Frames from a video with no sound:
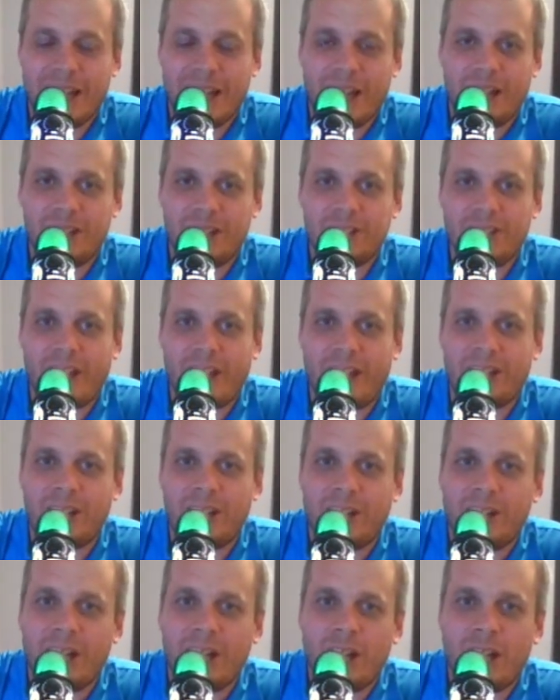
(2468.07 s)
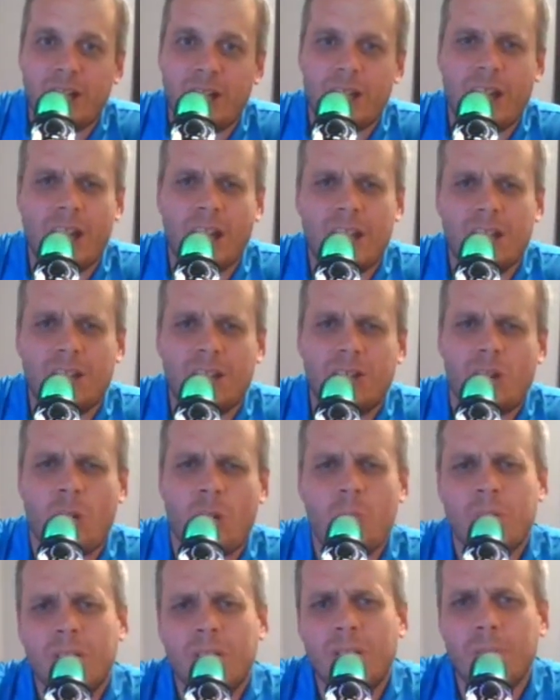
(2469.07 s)
And he's like, yeah, no
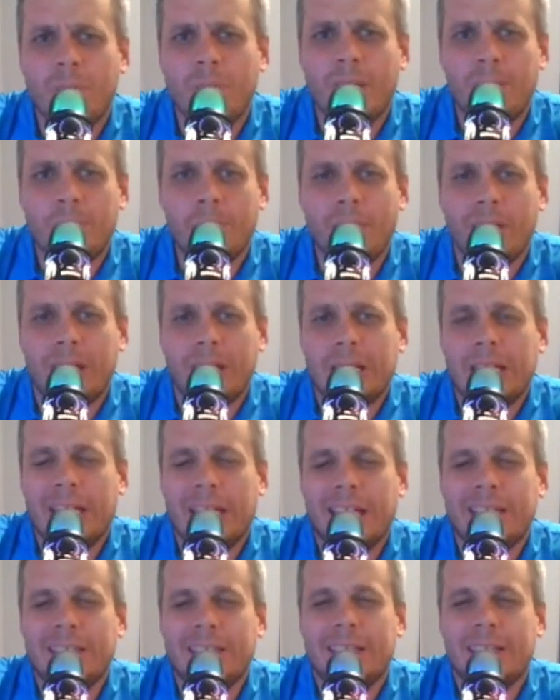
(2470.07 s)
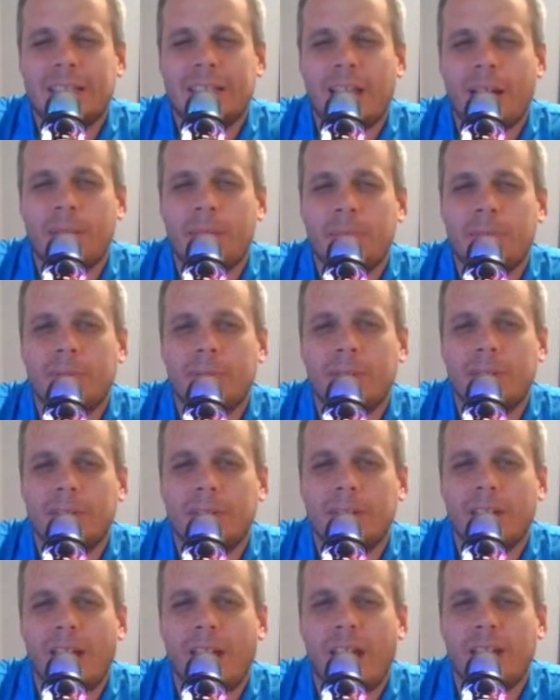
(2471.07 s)
one can make money except
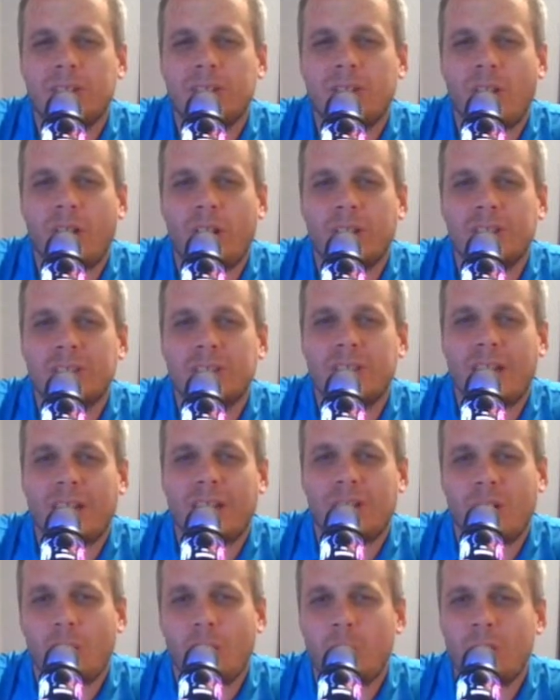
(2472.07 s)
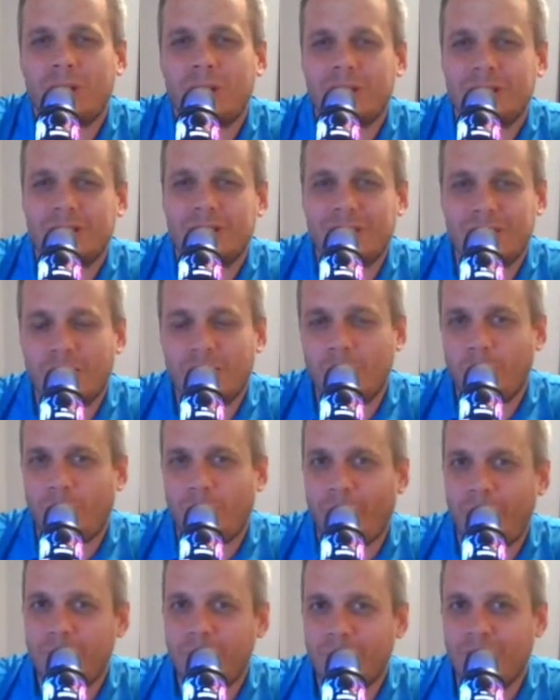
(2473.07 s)
as long as that no one is the
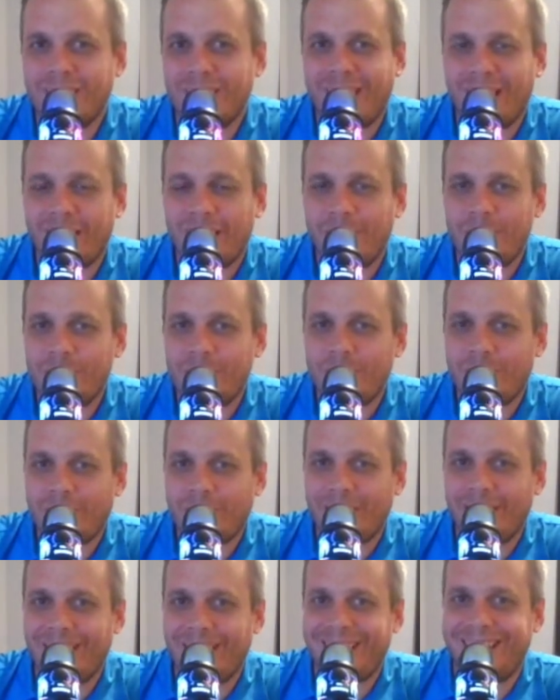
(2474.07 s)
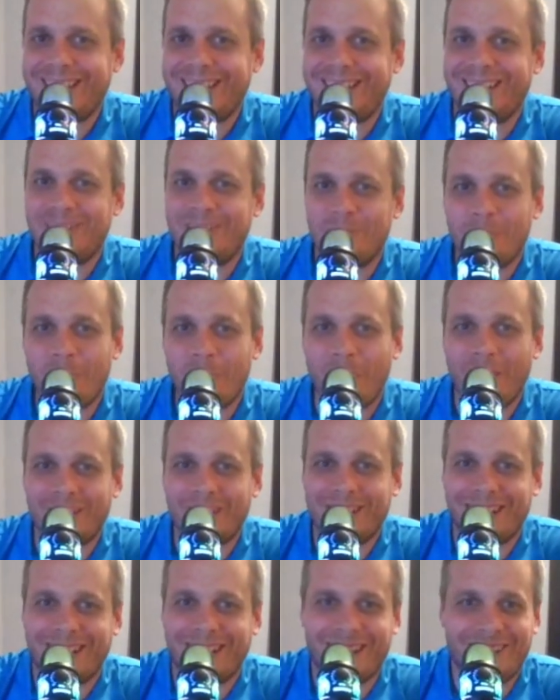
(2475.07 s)
private
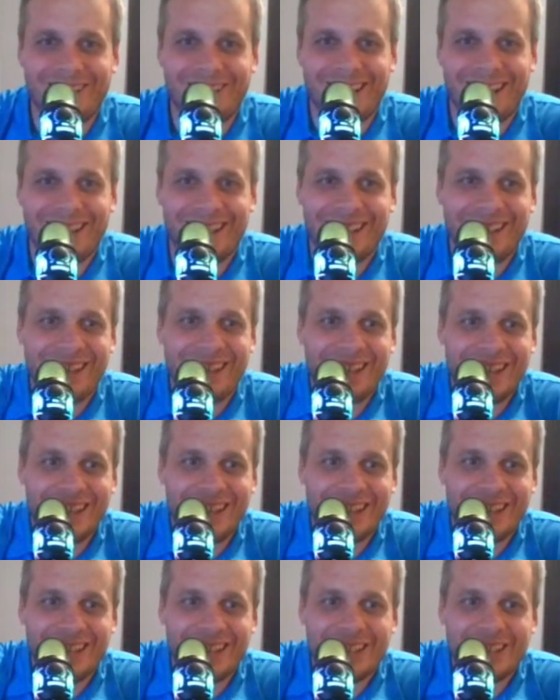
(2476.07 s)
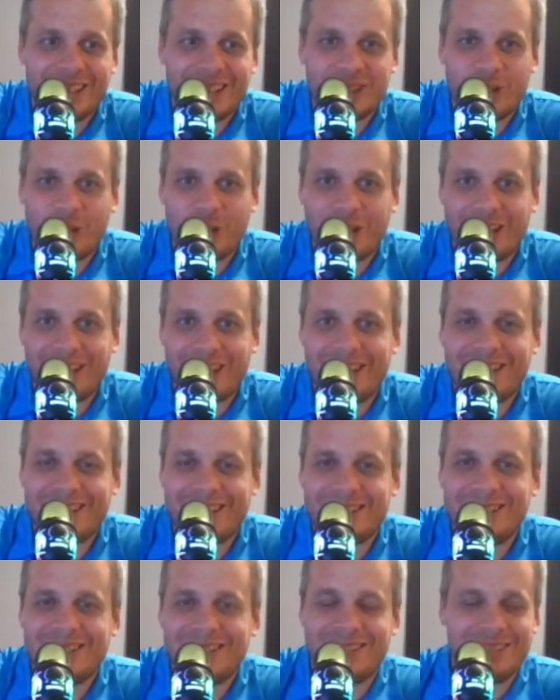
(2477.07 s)
market, okay? So again,
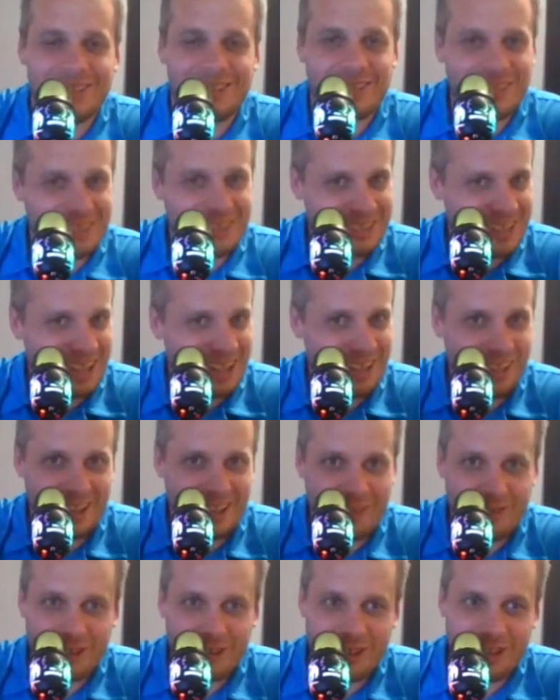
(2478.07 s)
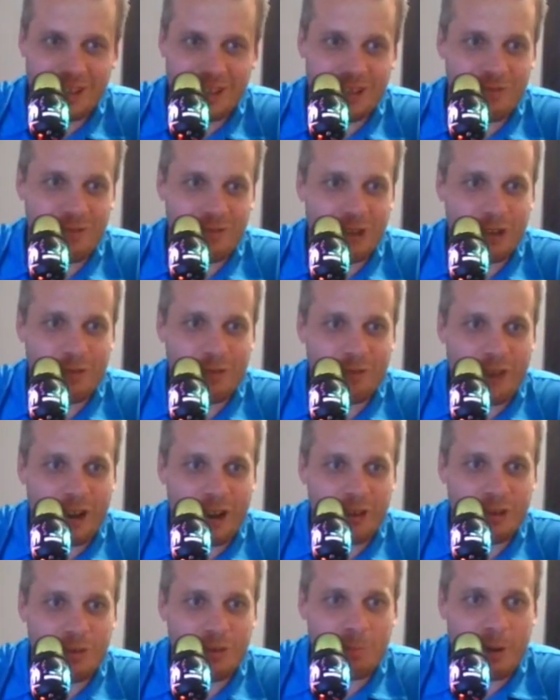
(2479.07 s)
he's saying everything in a very
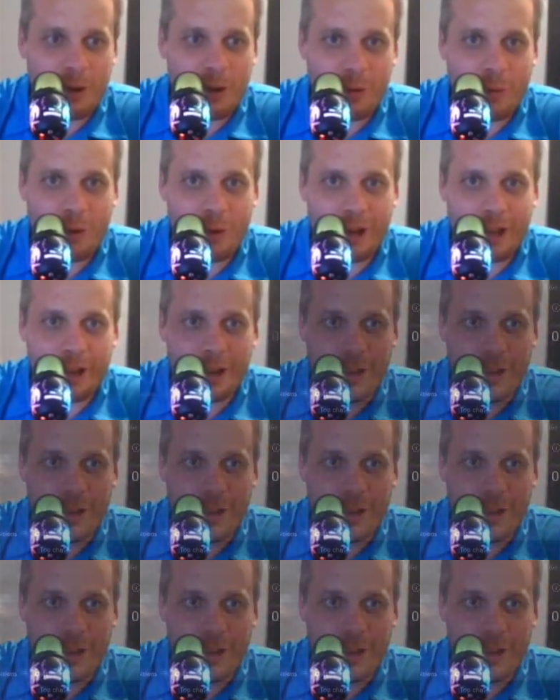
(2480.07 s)
roundabout way.